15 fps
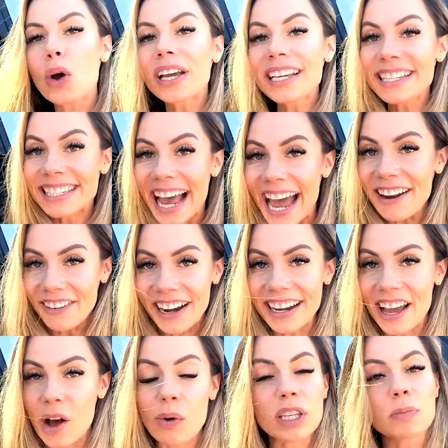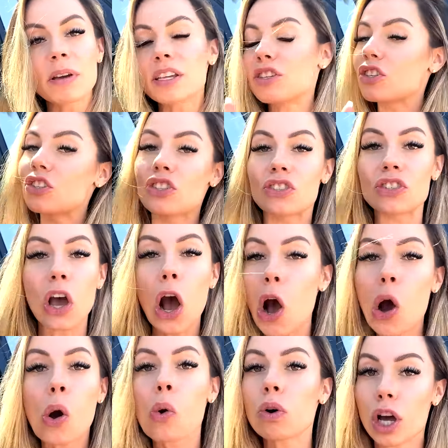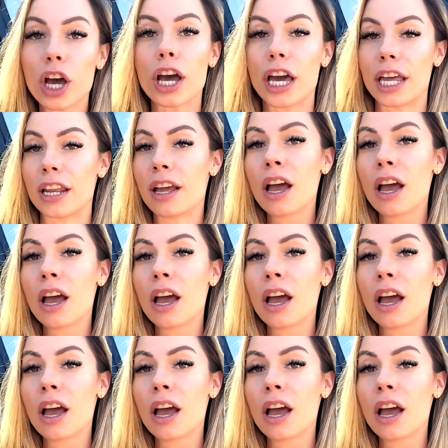content right now. It's been so good.